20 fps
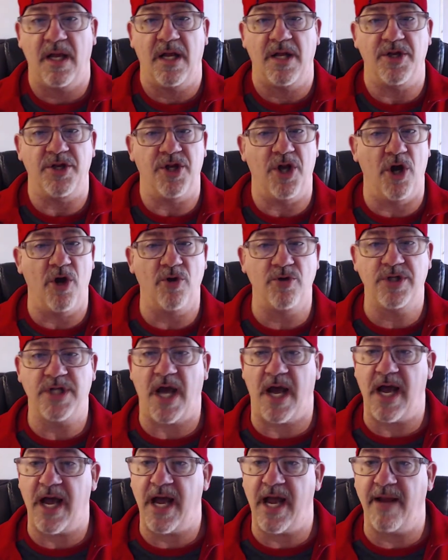no
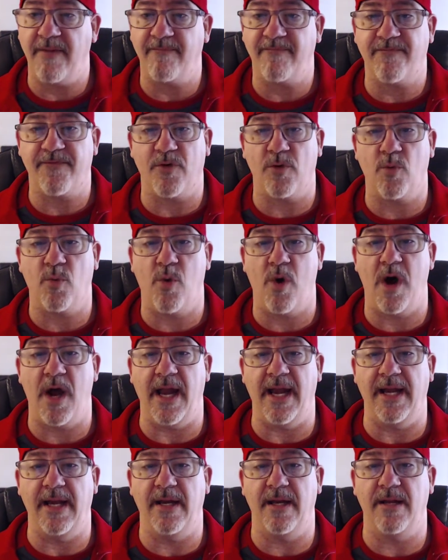time for
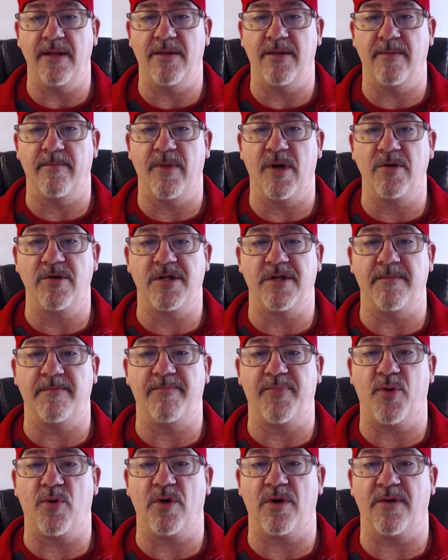what? the most
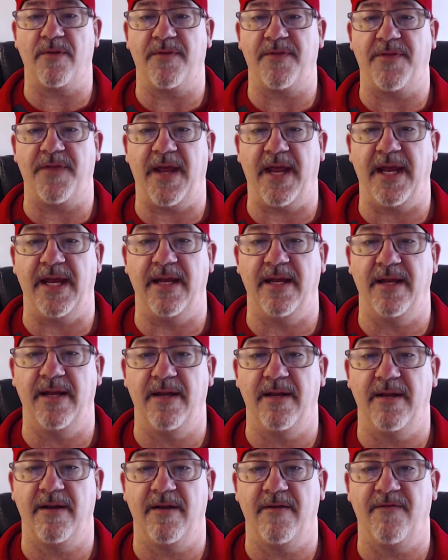important thing
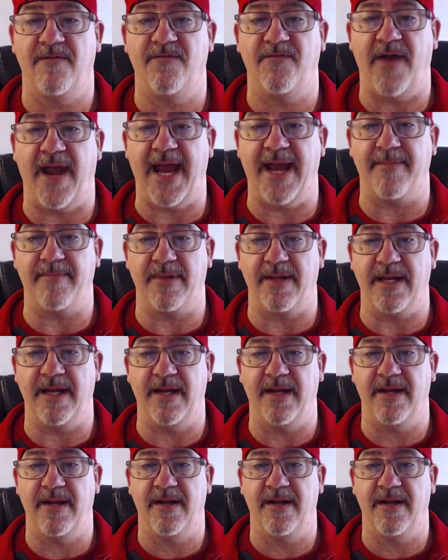family.